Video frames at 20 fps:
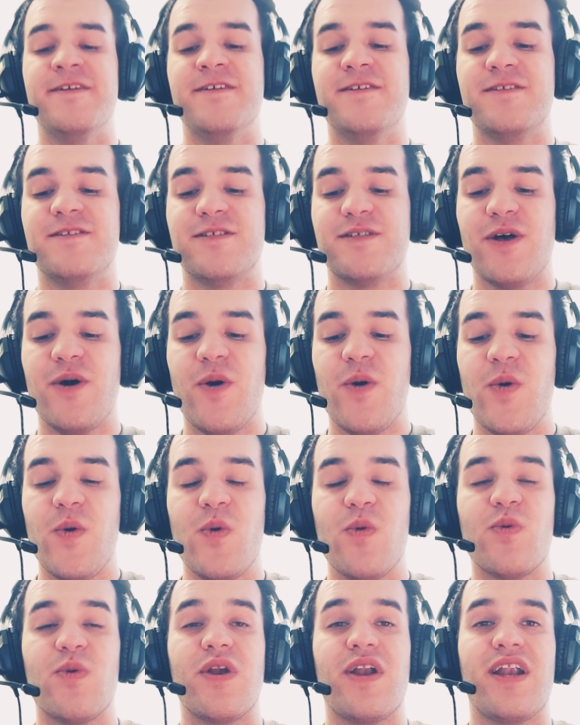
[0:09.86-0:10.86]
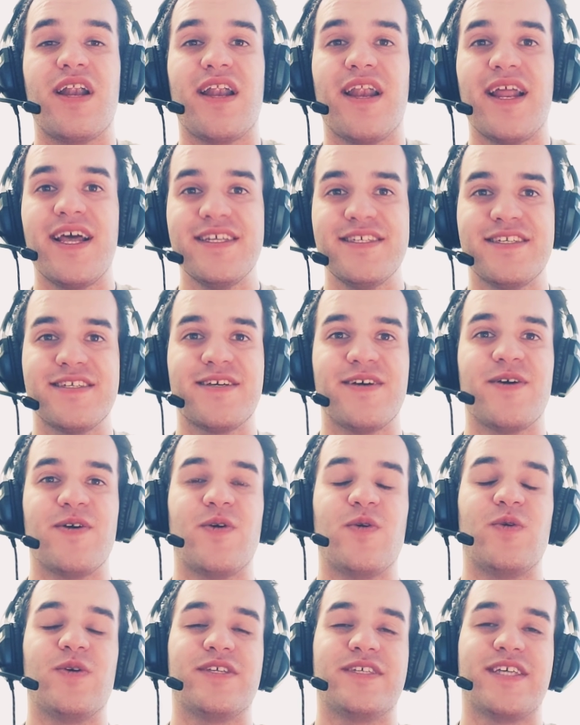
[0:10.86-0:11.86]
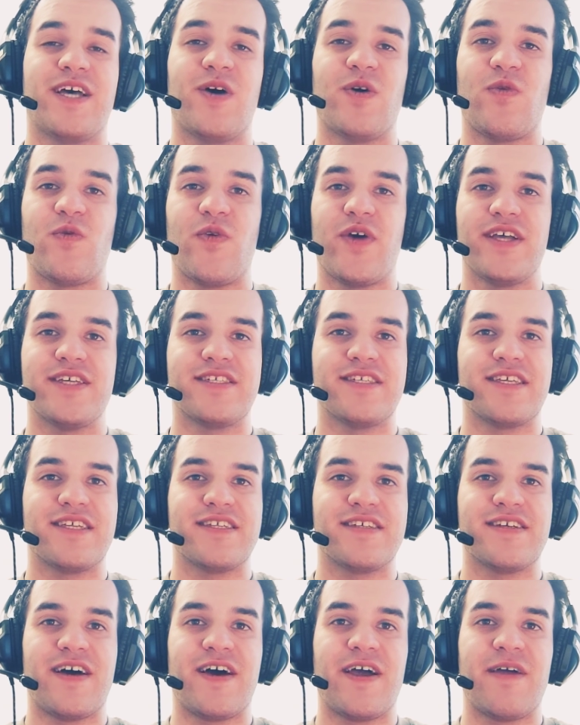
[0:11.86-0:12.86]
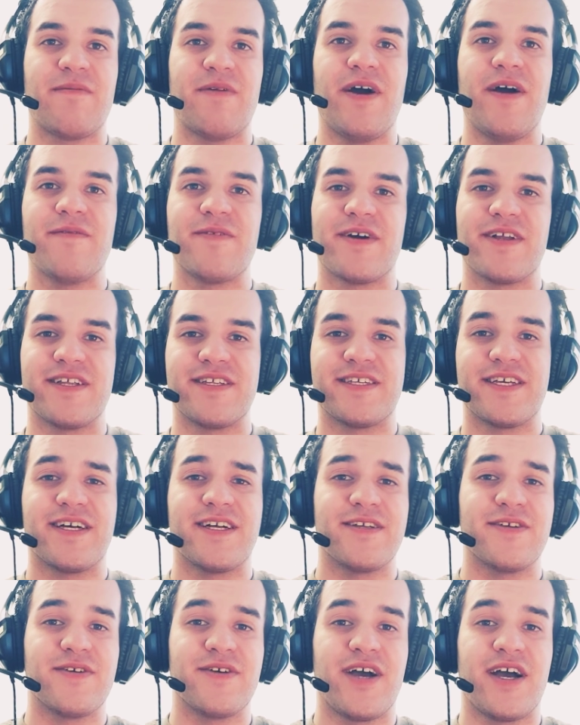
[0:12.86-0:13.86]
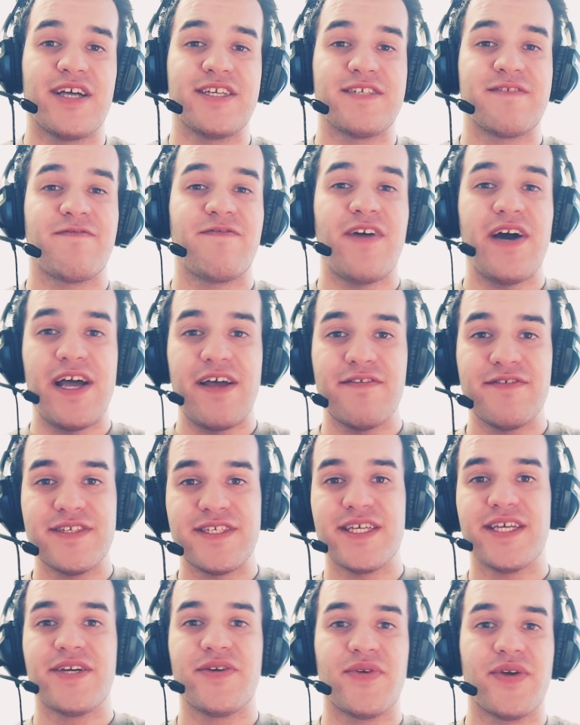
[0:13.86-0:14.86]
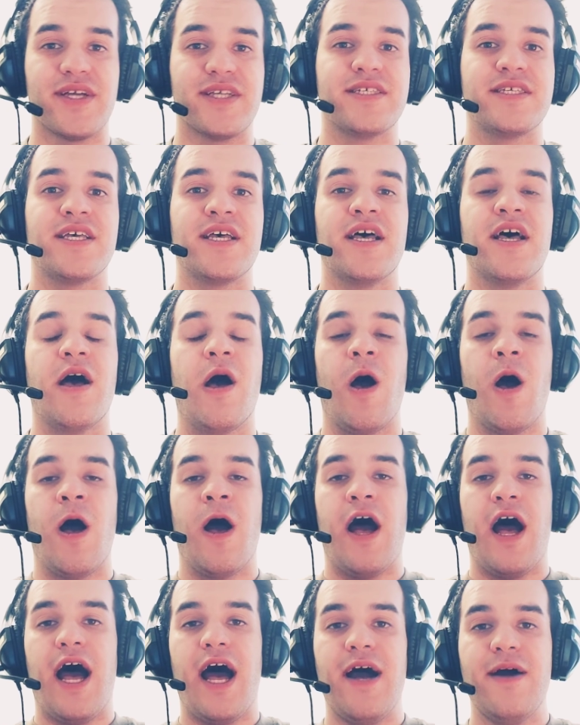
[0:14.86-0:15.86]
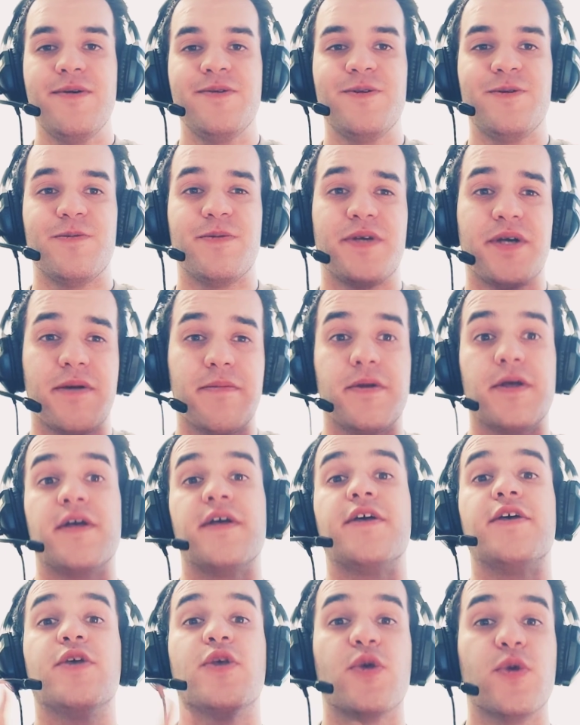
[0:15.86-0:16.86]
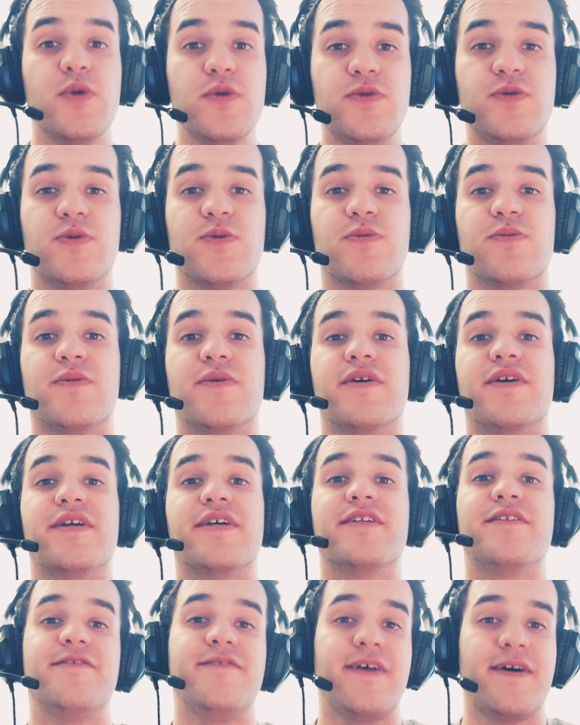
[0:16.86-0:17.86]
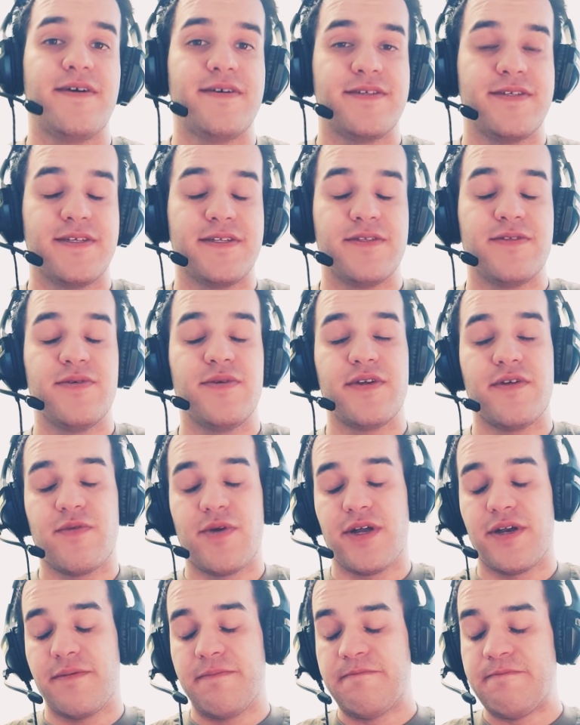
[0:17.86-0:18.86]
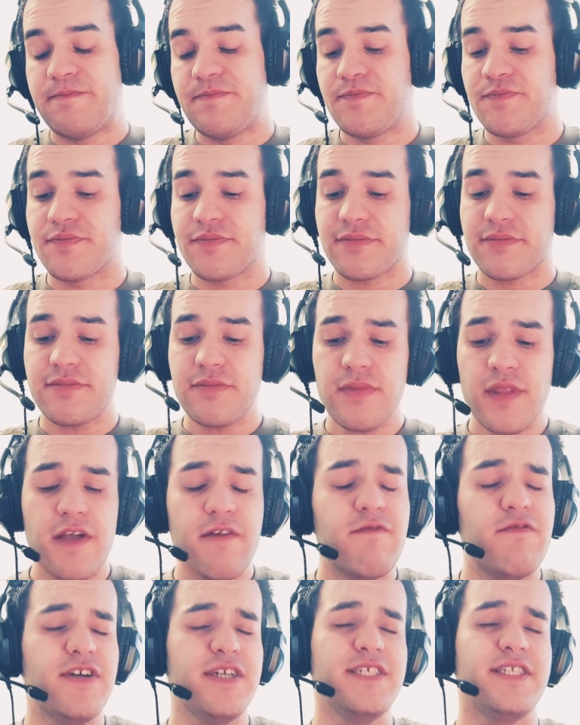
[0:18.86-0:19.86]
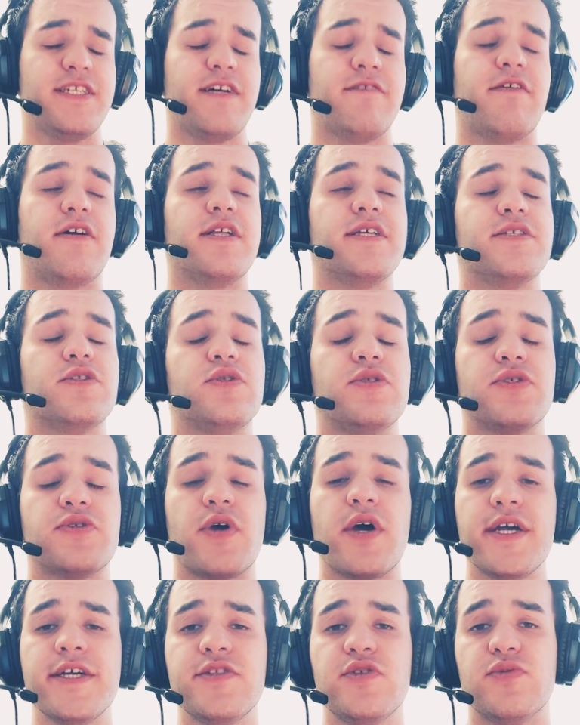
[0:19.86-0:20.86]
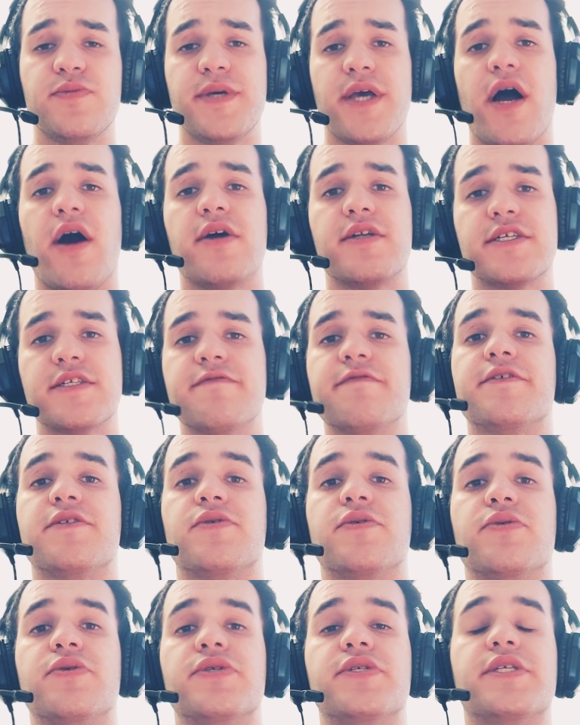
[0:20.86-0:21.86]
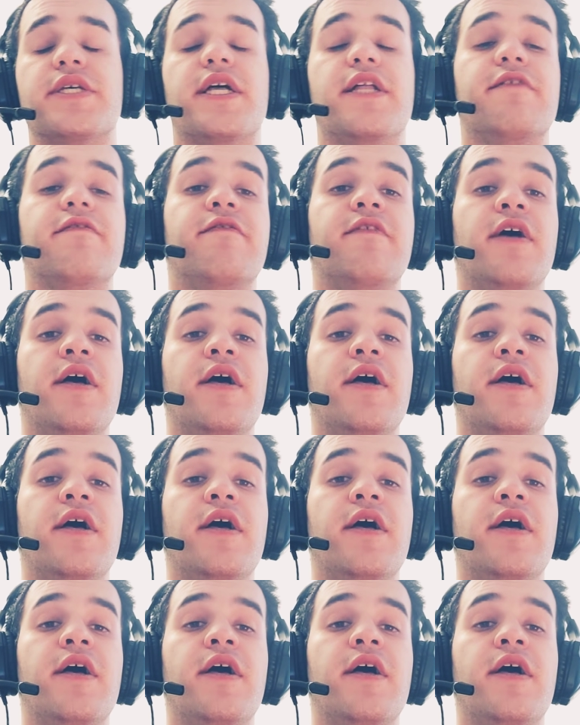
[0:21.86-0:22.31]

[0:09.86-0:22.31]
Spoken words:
So let's go without wasting time. I'm gonna tell you guys 5 secrets how to become a YouTuber in 2021. First of all is trying to be honest with yourself.